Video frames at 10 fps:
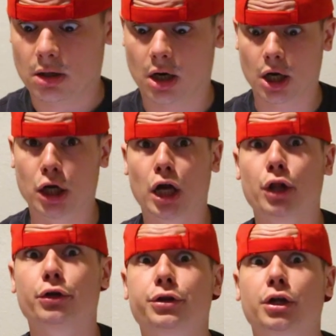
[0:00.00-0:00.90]
Alright,
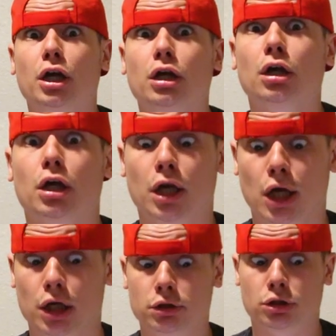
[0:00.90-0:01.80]
another thing
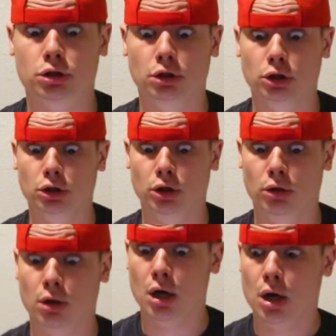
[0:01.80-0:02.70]
is
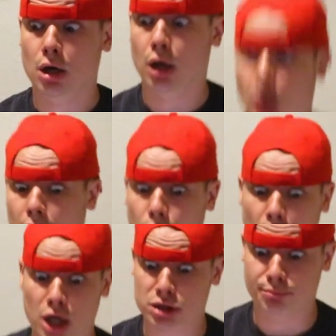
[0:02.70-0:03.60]
to
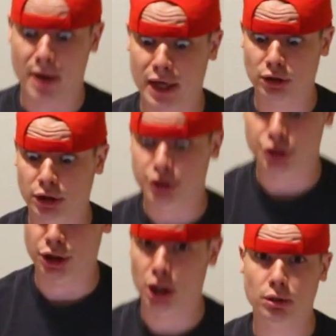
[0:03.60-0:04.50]
watch manly
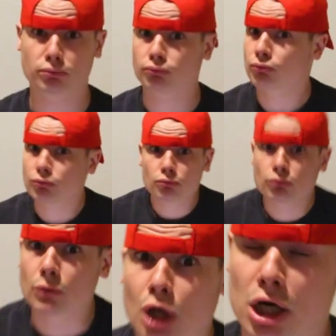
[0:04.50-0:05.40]
shit. You
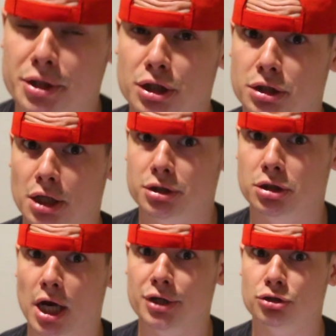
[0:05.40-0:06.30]
gotta
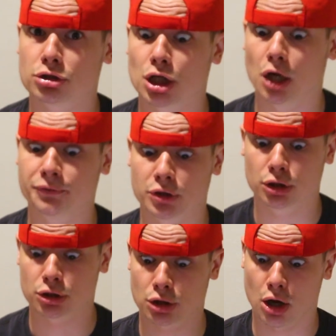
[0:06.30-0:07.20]
desensitize yourself to
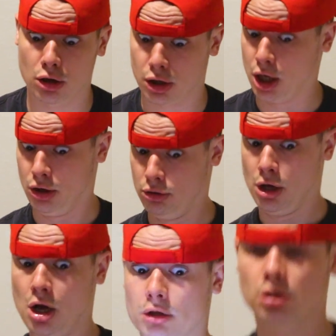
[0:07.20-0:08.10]

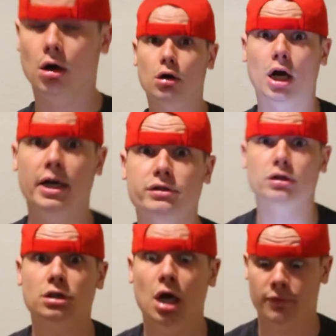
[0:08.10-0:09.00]
all kinds of
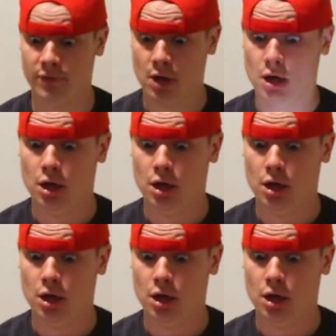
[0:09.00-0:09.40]
stuff.